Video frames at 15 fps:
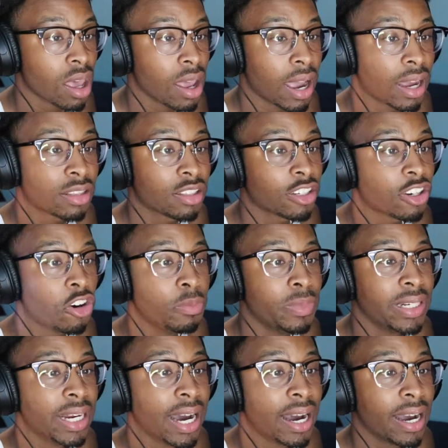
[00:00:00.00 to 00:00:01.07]
After
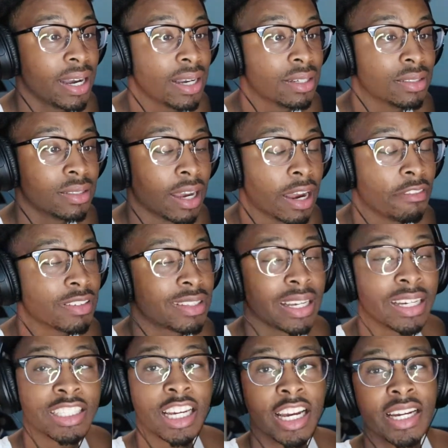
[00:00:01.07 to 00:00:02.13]
Kobe died,
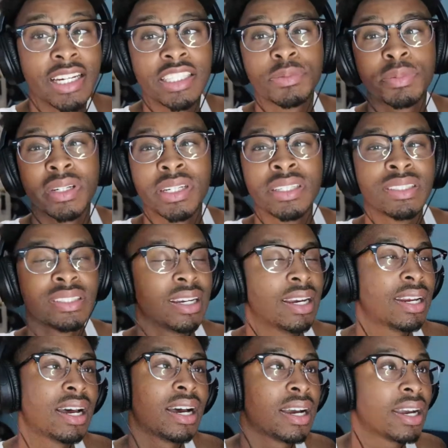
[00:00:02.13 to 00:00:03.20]
everything changed, bro.
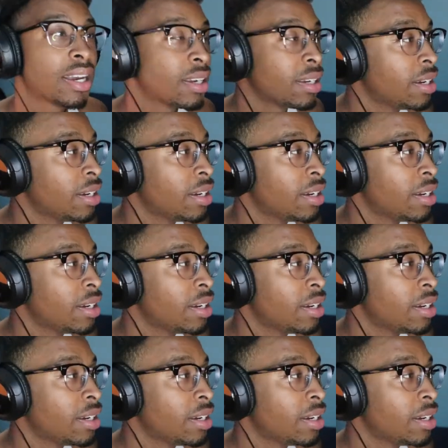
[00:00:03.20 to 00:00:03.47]
And I